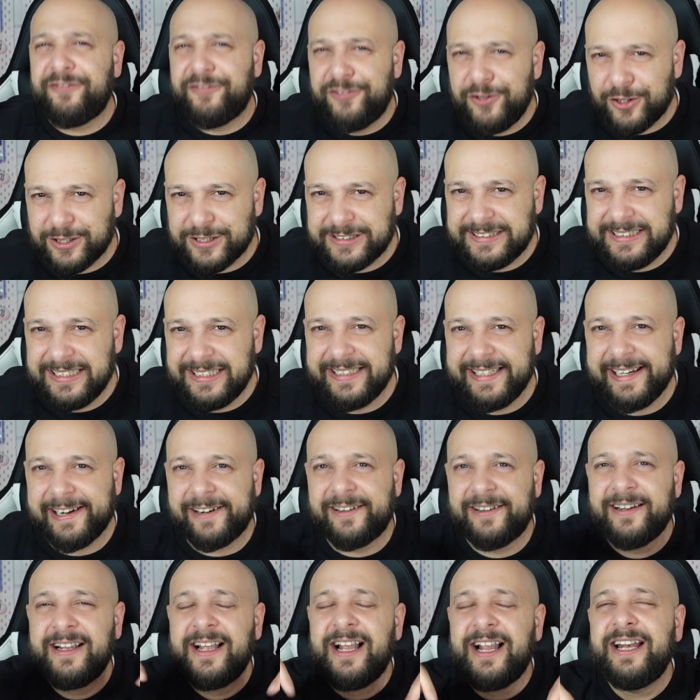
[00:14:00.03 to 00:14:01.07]
you are still
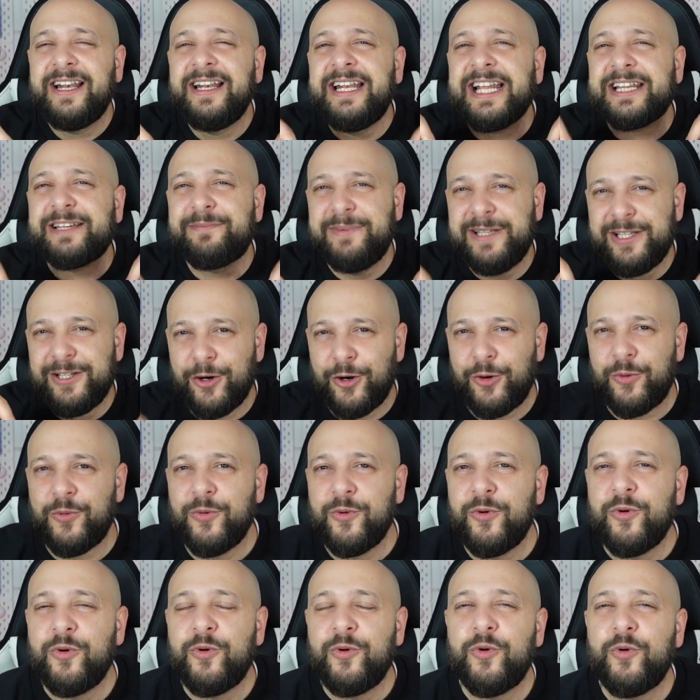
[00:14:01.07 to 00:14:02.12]
there, let me know
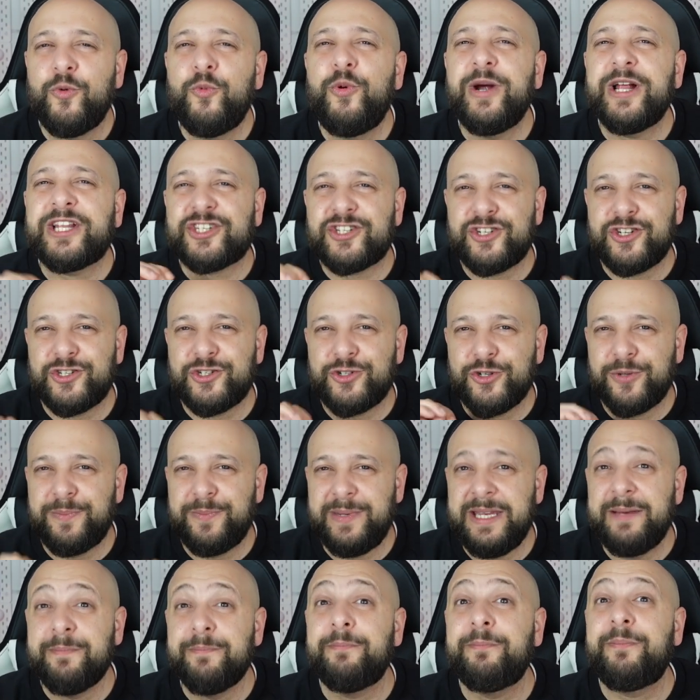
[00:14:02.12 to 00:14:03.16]
which should
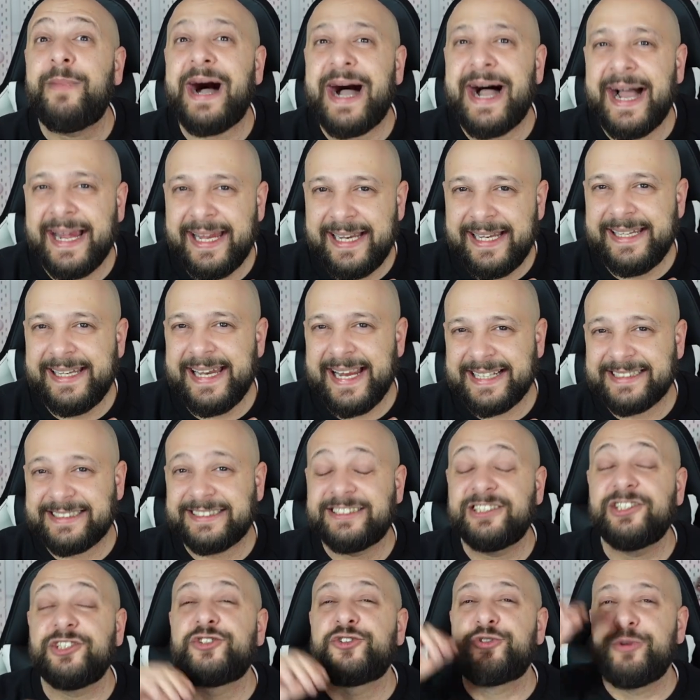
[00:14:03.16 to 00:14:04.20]
be my next
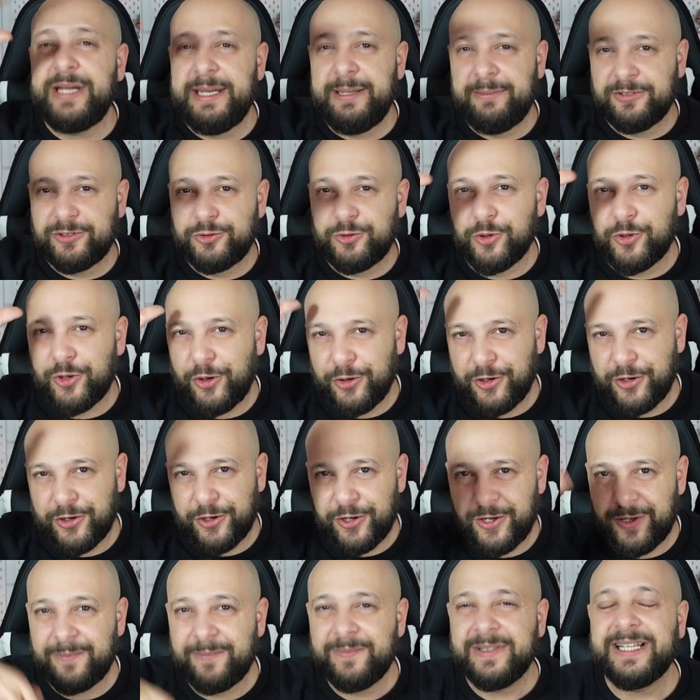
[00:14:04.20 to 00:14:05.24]
dreams to
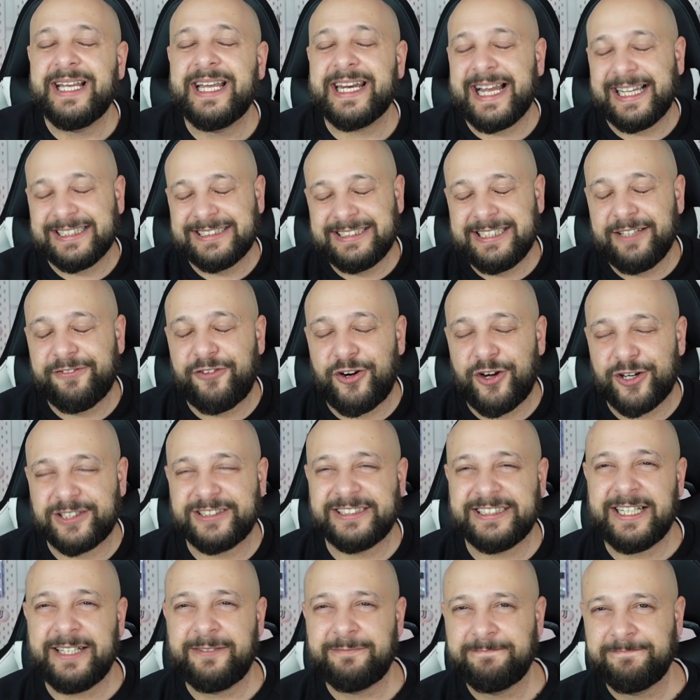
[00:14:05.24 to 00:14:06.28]
conquer. Grazie,
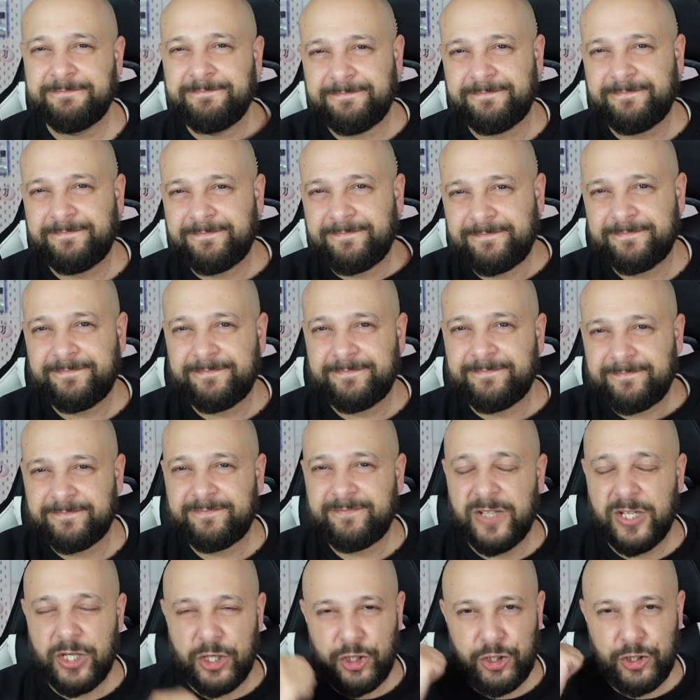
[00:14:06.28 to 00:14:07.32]
forza,
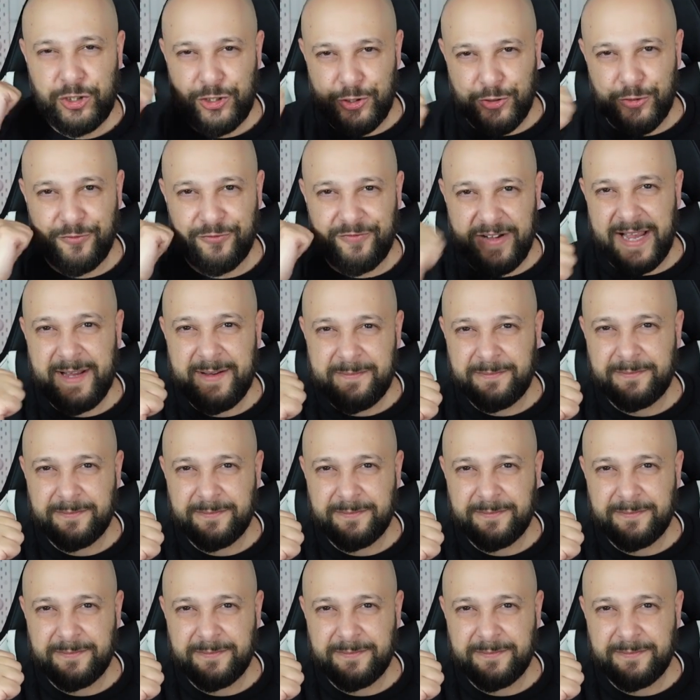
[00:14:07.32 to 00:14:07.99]
Juve.